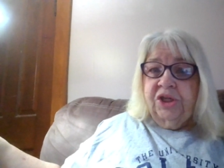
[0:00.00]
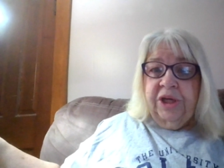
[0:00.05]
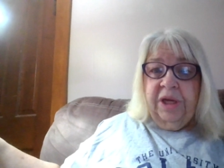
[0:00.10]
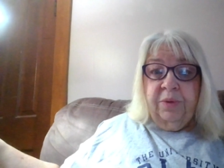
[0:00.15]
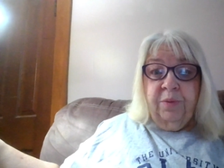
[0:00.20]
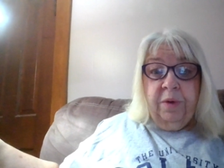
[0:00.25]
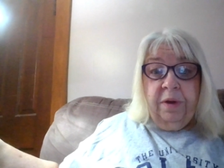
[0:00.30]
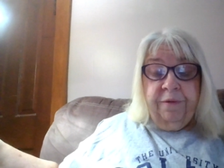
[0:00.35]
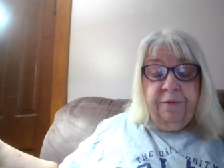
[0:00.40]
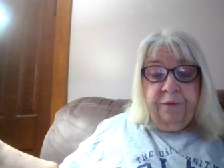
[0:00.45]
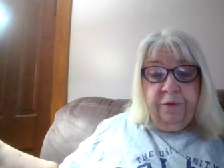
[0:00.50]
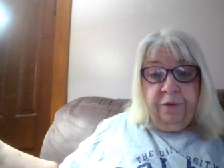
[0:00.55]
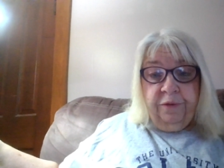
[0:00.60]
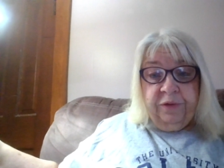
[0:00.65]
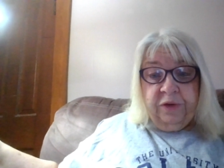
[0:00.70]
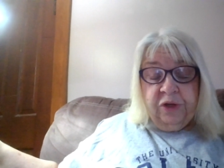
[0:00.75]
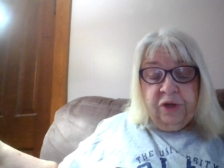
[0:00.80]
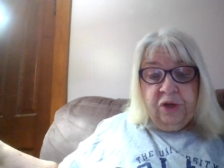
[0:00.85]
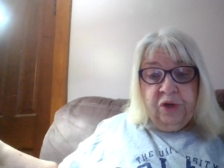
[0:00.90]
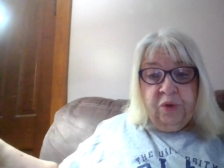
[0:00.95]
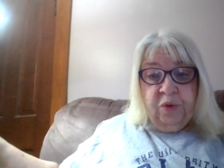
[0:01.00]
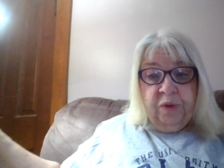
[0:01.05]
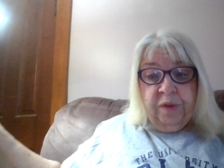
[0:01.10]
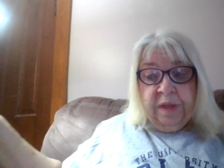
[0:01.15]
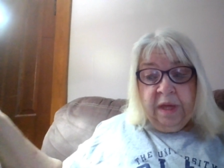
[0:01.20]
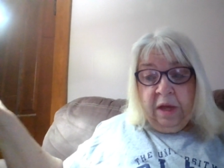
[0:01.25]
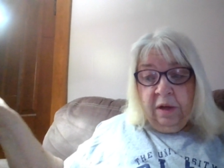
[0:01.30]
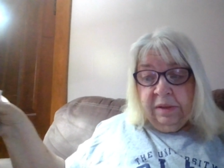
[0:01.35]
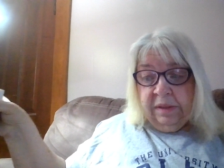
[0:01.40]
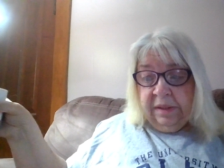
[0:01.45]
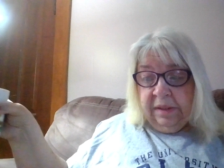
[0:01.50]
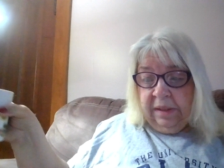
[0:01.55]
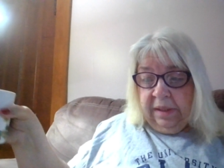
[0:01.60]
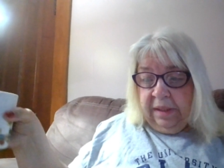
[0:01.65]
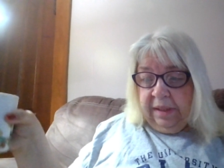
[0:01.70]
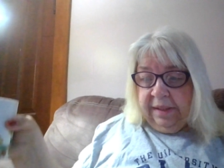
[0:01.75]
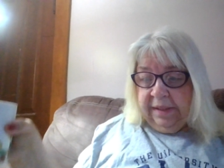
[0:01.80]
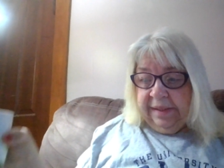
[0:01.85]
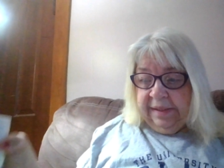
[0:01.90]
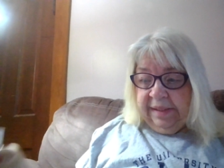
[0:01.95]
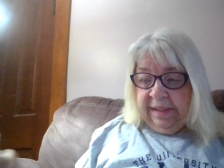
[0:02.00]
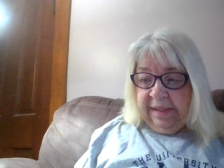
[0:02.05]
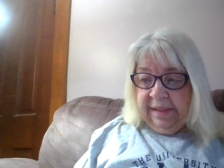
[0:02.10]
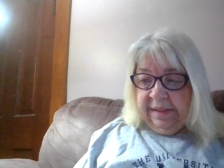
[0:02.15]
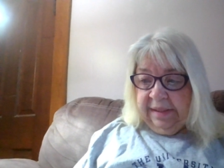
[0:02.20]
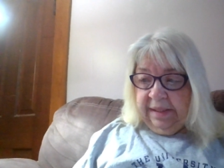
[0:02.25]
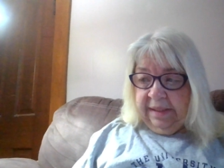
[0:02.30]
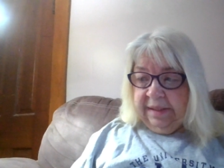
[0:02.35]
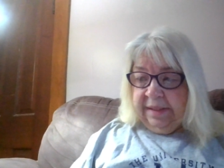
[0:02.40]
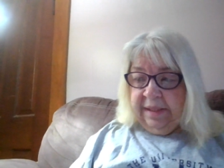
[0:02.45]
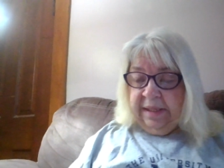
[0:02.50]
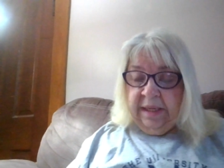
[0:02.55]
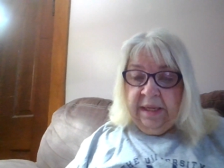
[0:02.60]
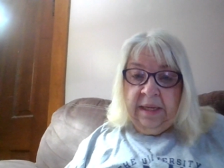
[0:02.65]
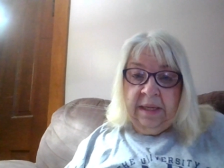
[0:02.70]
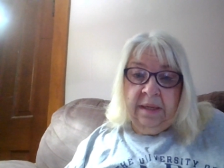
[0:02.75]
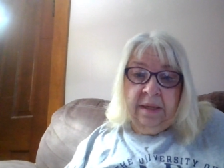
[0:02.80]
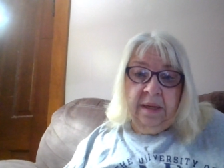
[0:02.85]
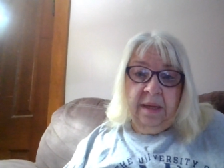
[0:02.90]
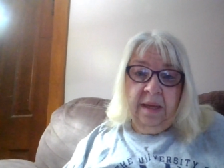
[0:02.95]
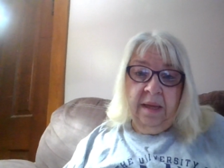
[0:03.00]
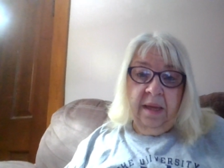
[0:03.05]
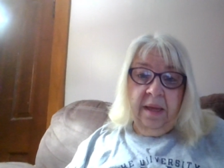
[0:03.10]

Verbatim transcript: January 1st, 2016.